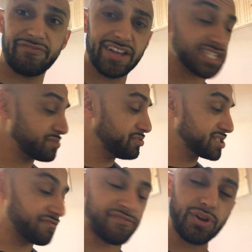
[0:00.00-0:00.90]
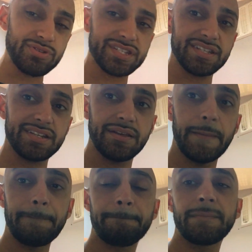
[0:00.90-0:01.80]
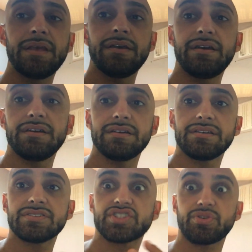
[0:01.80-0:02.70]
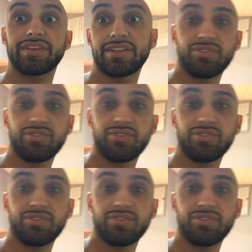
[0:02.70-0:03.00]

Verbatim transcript: and vegetables frozen so they